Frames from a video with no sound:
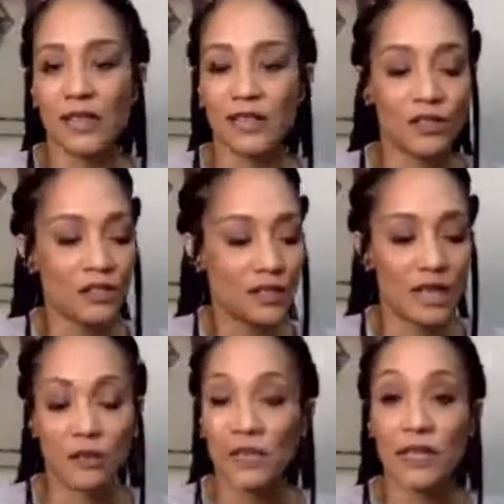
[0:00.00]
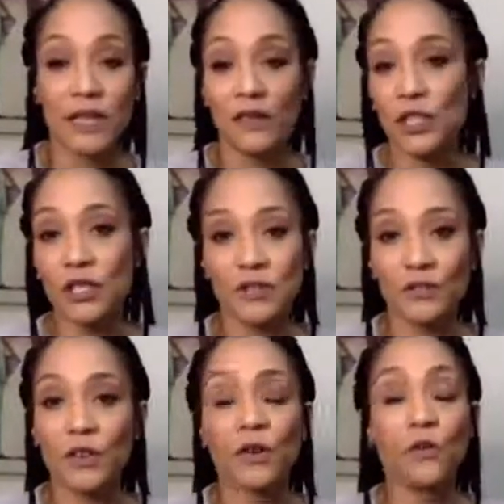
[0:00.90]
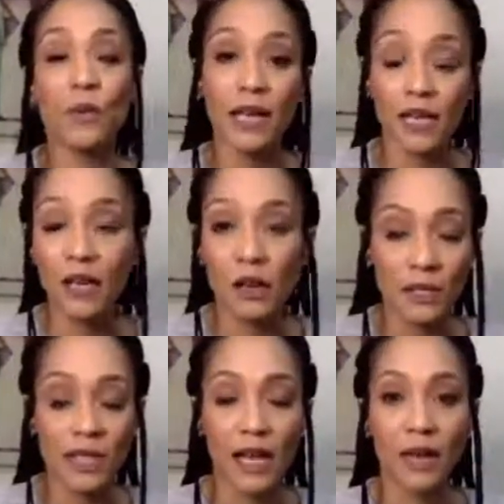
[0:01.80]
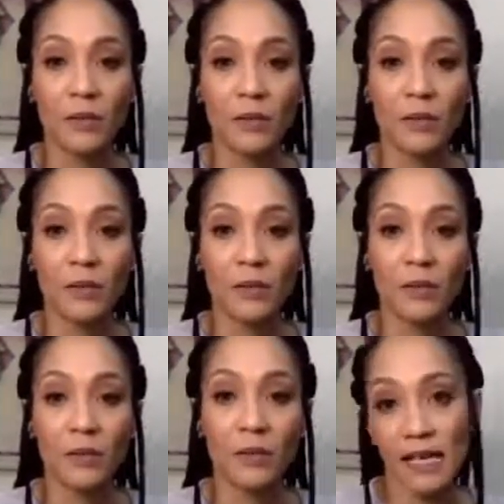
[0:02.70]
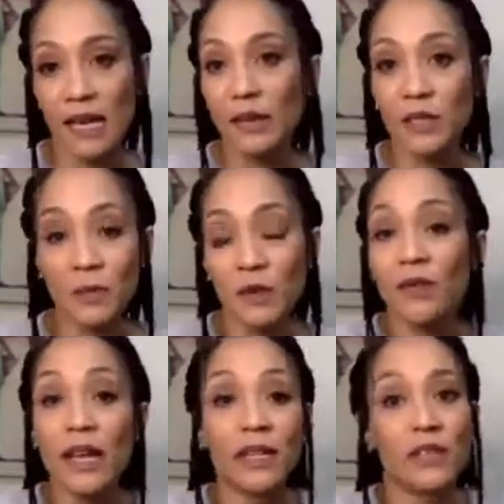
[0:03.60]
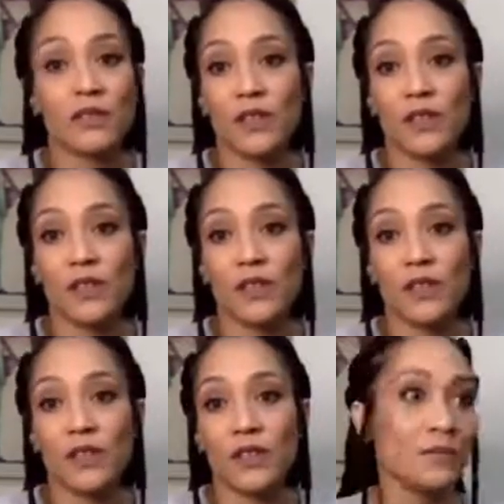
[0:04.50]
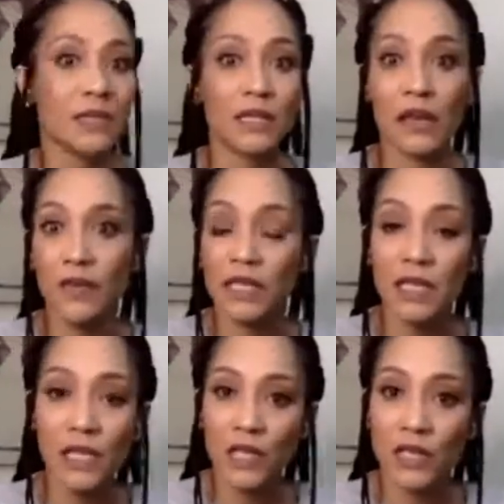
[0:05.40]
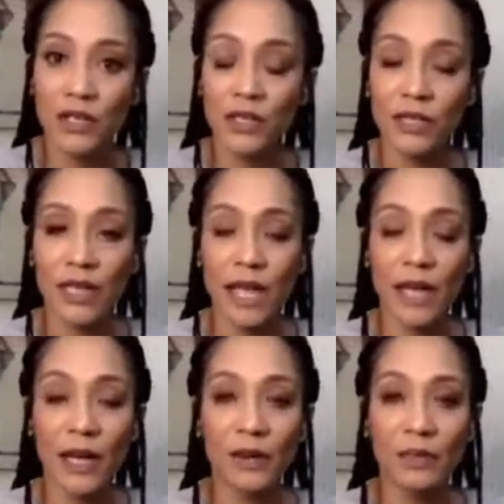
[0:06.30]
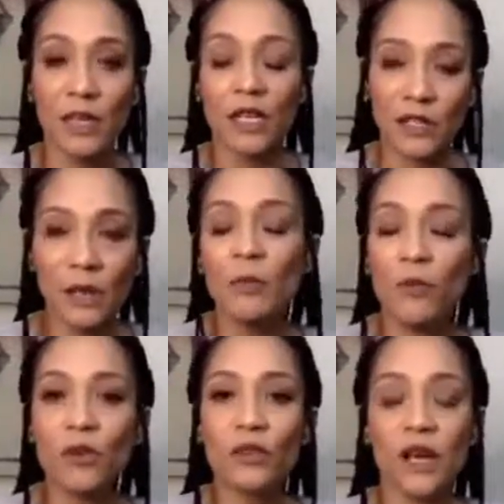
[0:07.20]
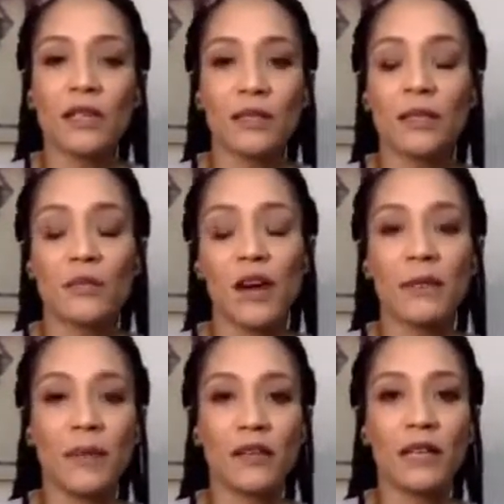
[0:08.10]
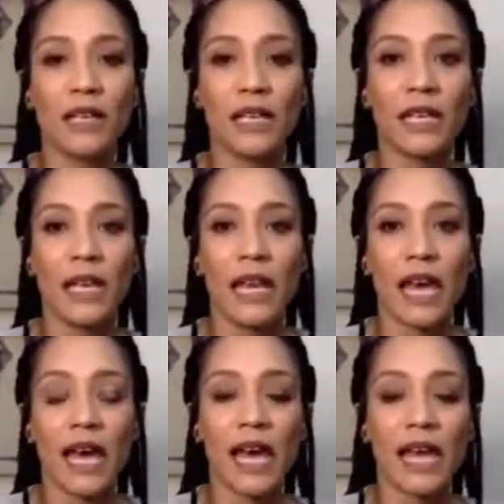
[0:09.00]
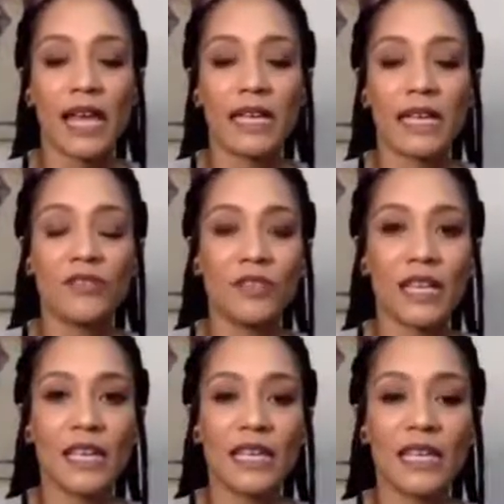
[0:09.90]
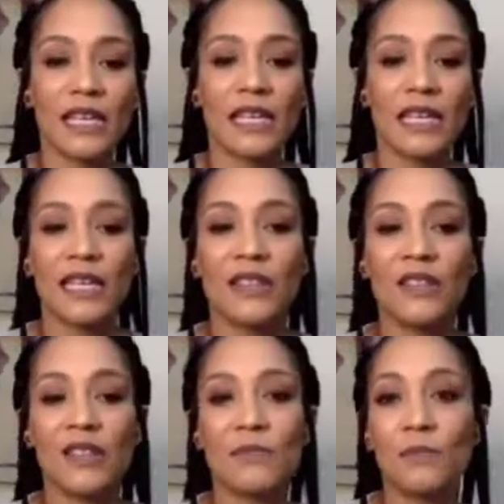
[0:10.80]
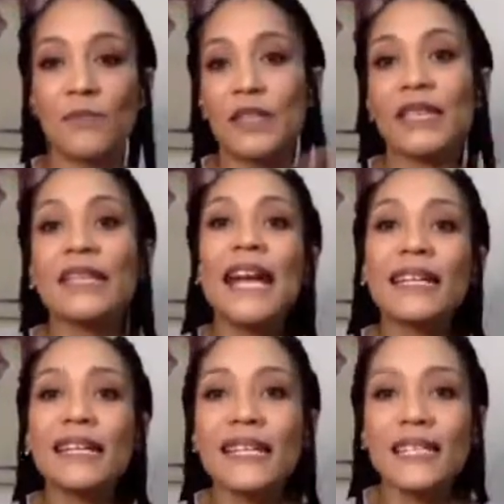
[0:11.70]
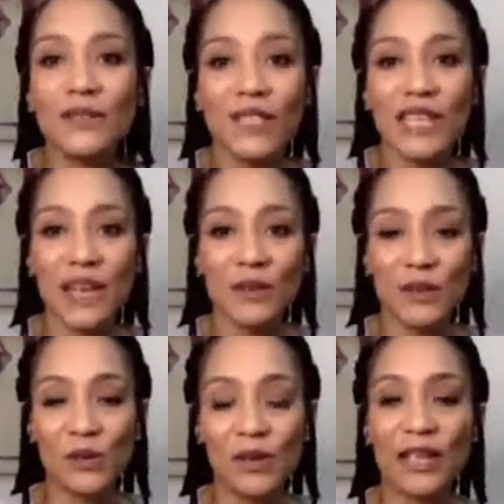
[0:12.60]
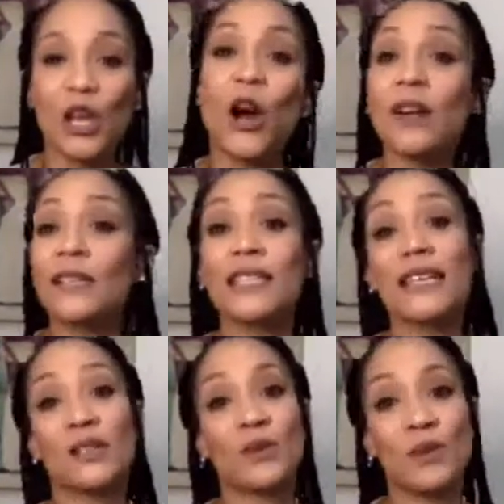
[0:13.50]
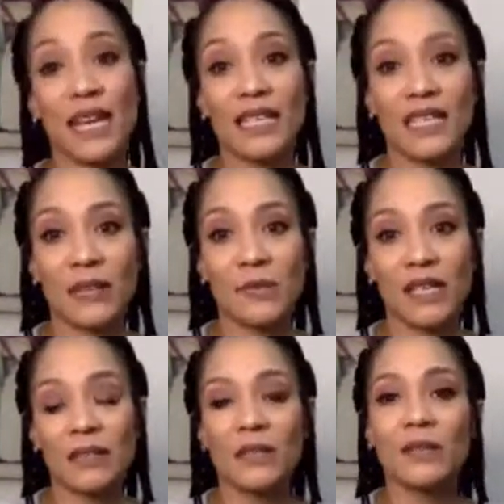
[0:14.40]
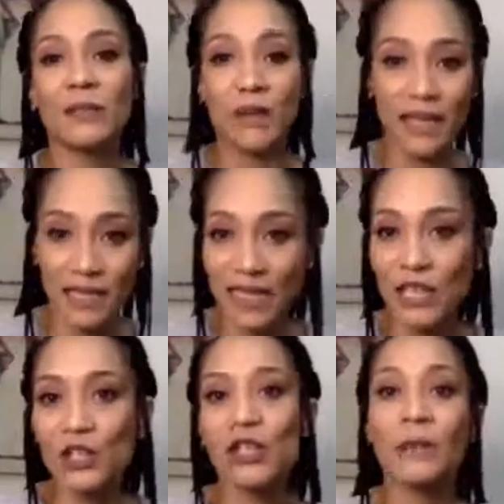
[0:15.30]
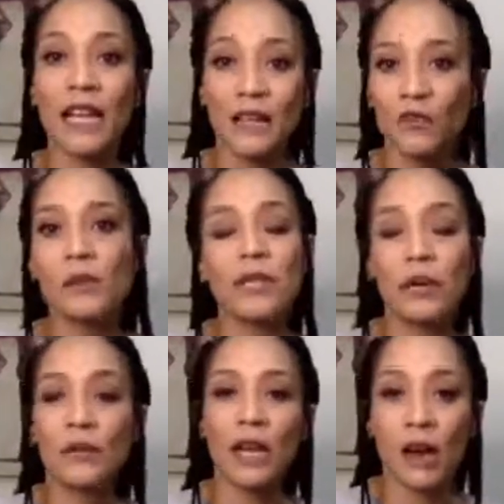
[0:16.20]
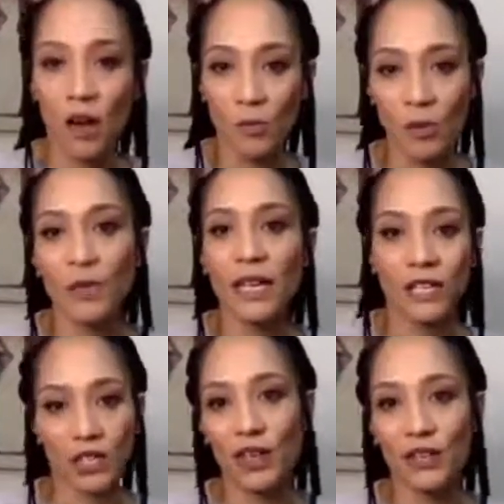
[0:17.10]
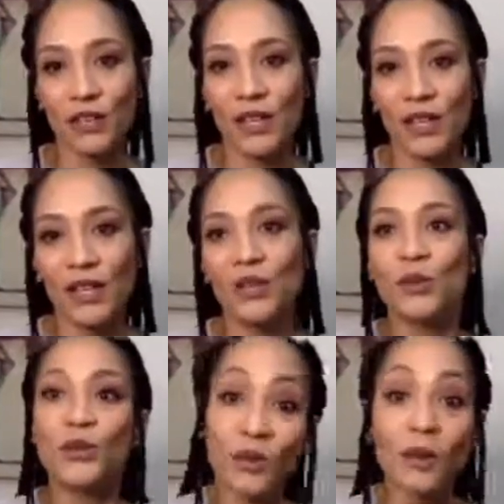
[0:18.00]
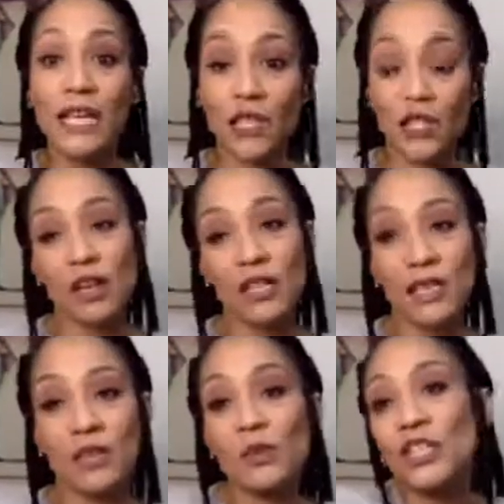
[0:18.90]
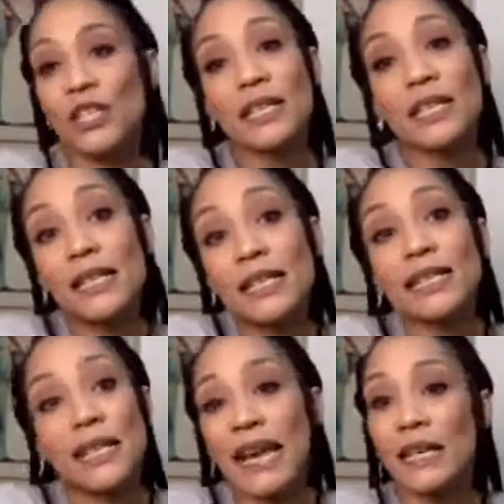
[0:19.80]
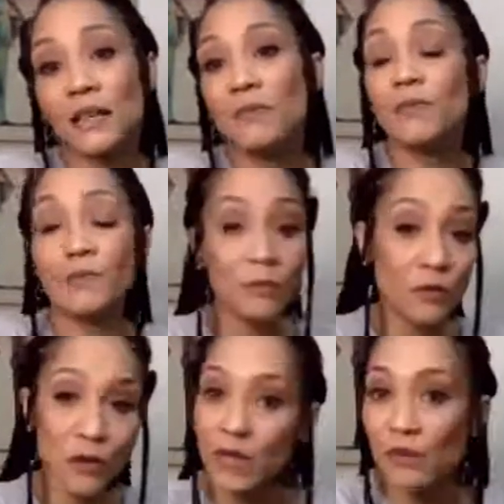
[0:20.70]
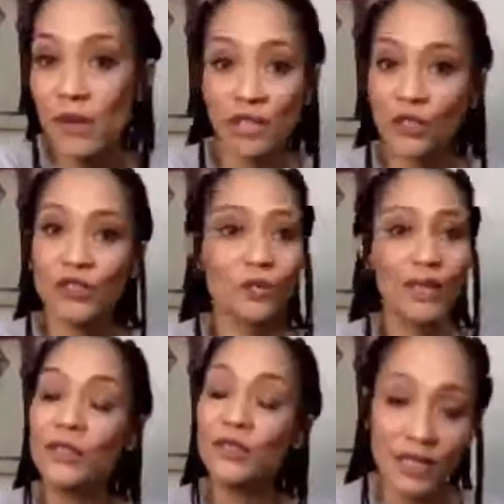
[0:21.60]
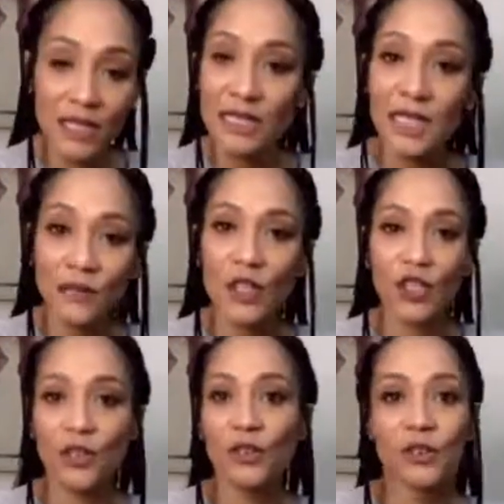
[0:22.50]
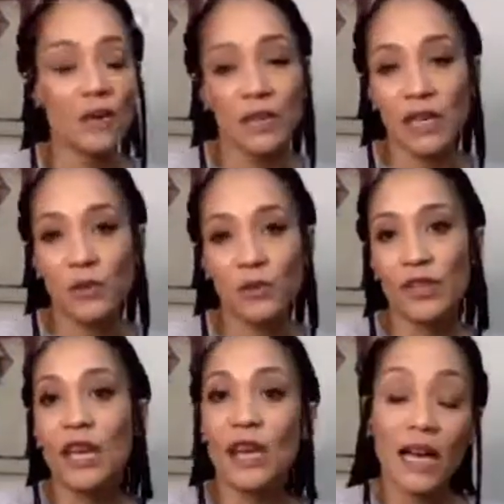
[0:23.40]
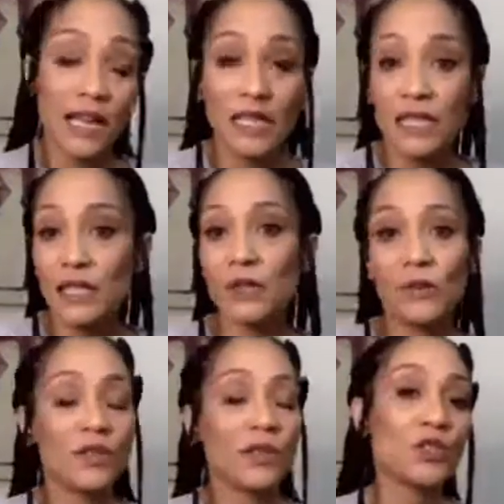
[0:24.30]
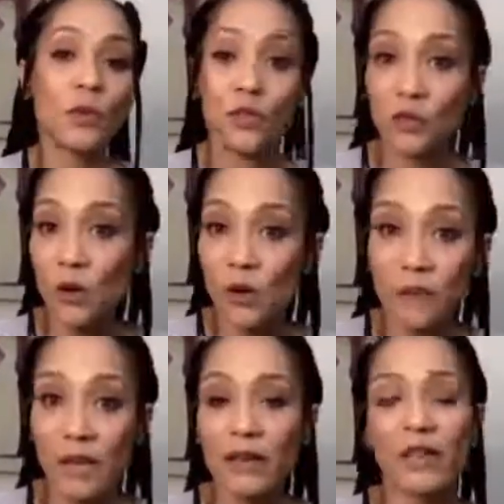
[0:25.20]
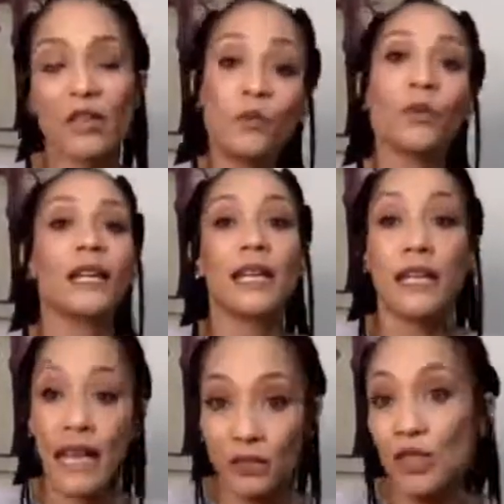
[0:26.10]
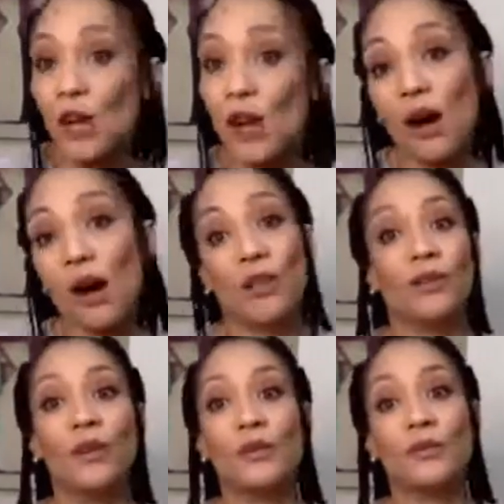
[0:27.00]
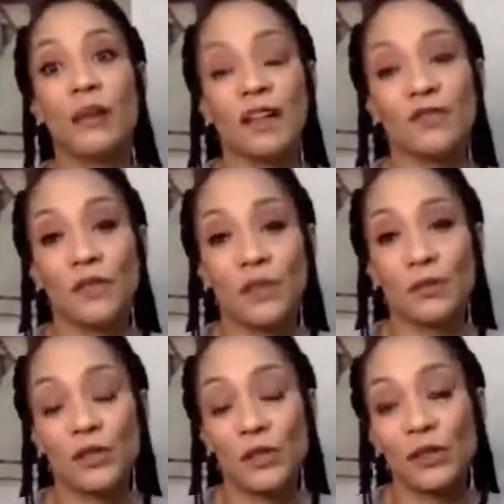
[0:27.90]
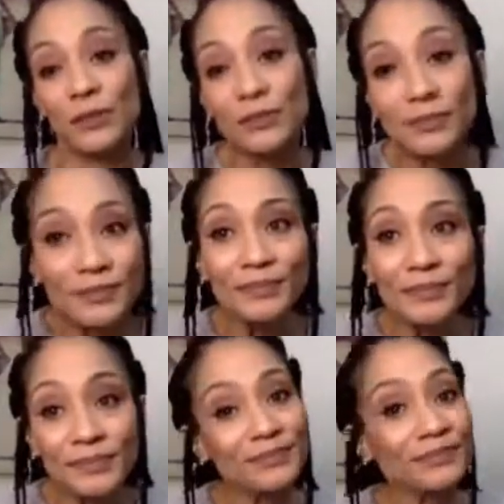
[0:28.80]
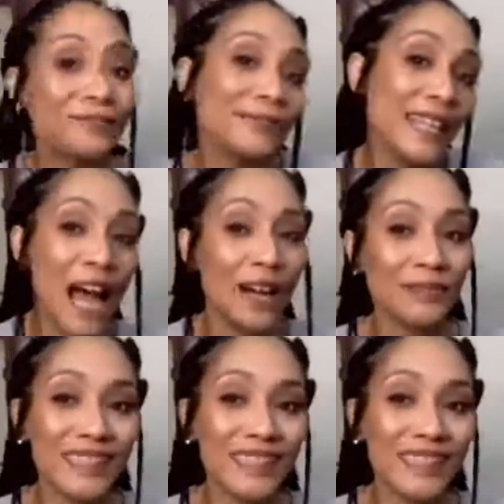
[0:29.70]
as you say, was television for a really long time. And now it's been radio for the last, 17 years. So I'm a broadcaster primarily. And I think the young kids of today would call it a content creator, because by extension, the platforms that we now operate on, you create content, which is like doing a radio show or like doing a TV show. You're coming up with ideas or things you want to talk about, and you're putting it out on those platforms. So, yeah.